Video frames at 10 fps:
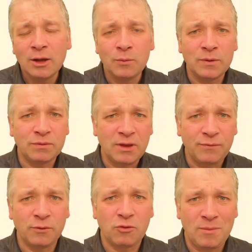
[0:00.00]
with
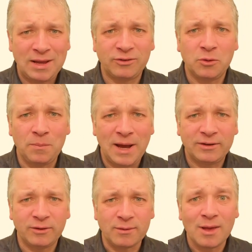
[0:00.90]
different grammatical
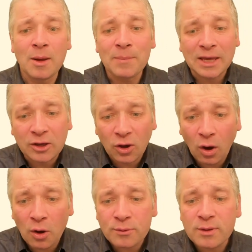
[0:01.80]
patterns
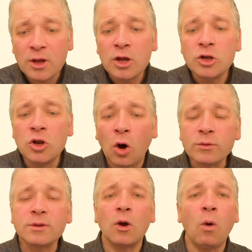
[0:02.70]
because
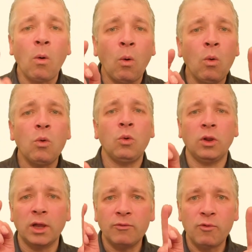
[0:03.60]
not
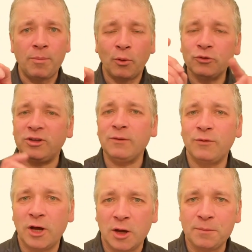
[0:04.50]
all reporting
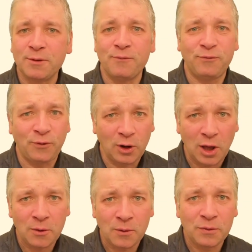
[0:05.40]
verbs
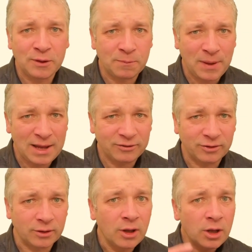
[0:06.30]
follow this pattern.